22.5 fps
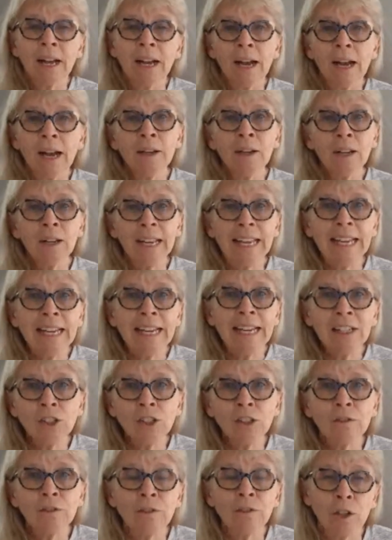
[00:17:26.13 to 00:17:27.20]
and each
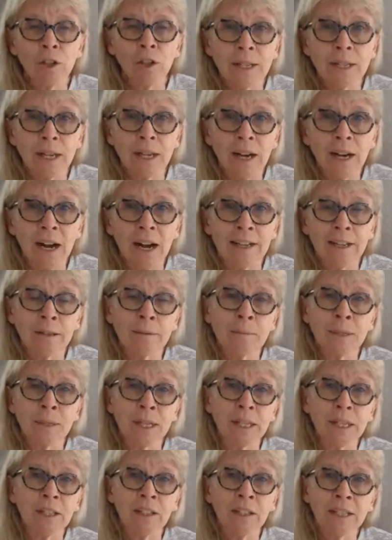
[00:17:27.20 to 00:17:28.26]
of those items
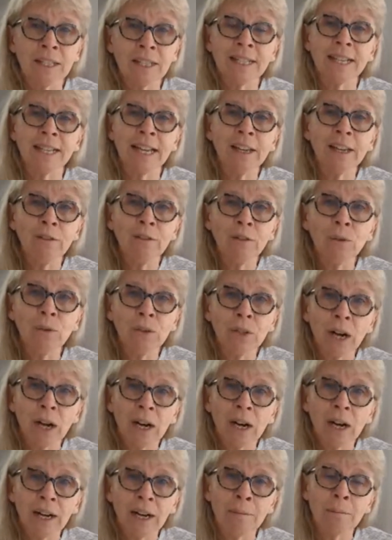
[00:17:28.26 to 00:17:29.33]
are going to save you
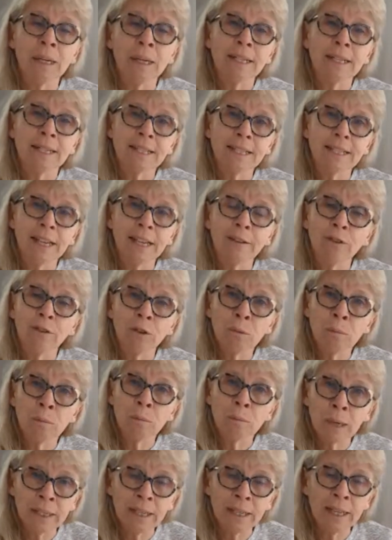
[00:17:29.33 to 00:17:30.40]
time, save you
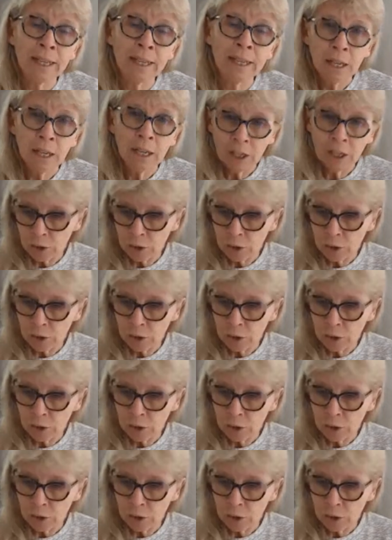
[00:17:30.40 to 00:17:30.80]
money.